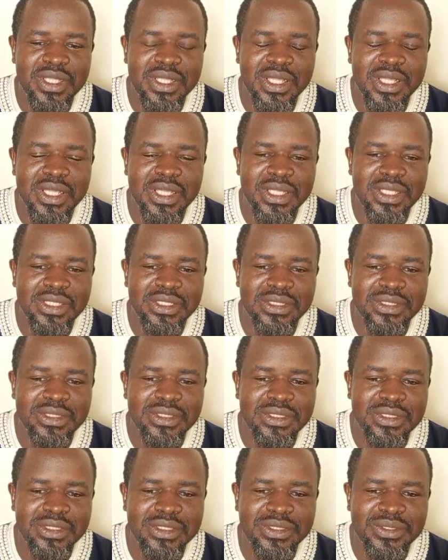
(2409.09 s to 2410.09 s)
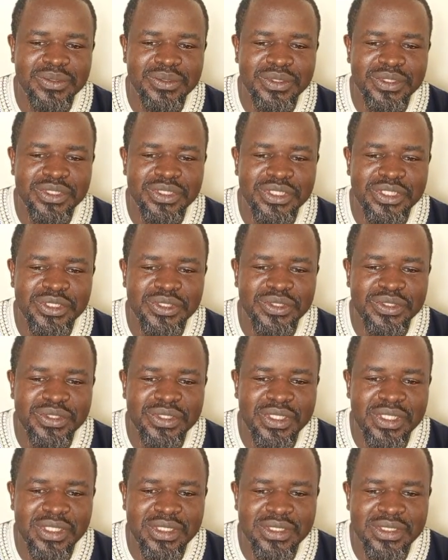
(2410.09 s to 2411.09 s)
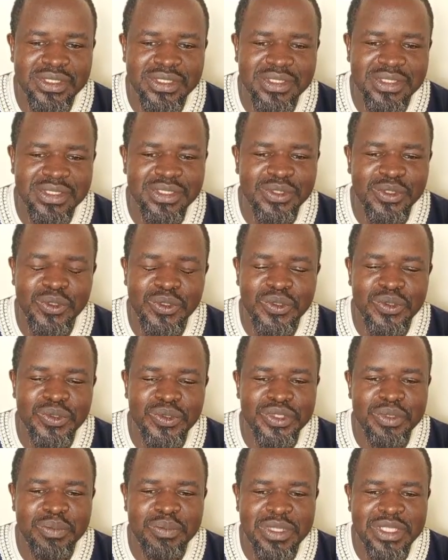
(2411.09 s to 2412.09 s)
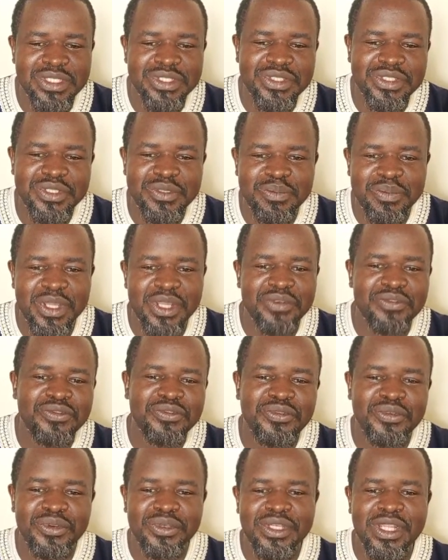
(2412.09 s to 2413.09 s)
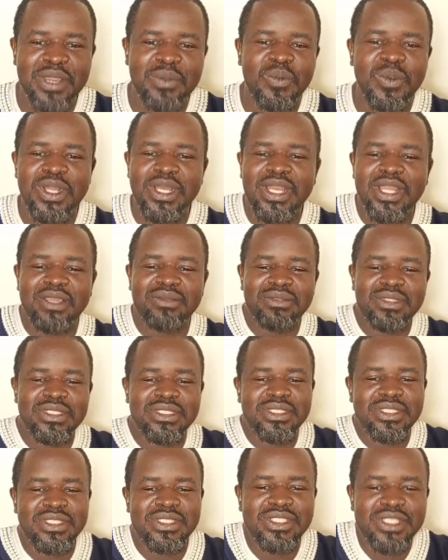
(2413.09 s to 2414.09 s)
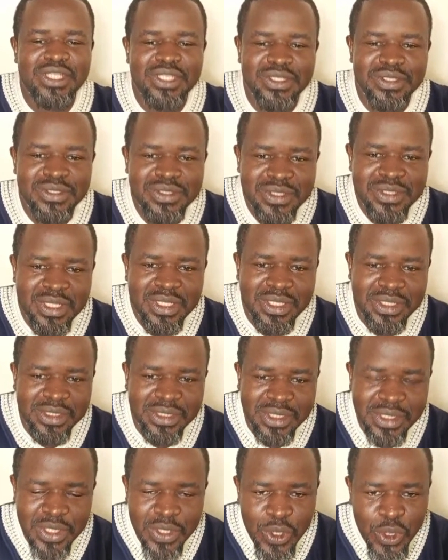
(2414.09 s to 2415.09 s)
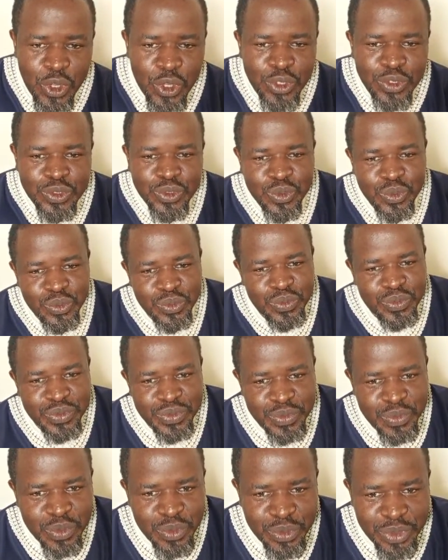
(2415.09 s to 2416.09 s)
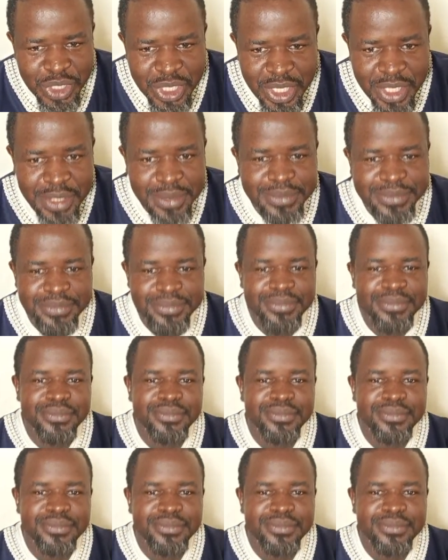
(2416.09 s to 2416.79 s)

Yes. So it's insulin. No, the best treatment for type 1 diabetes is insulin. So, okay.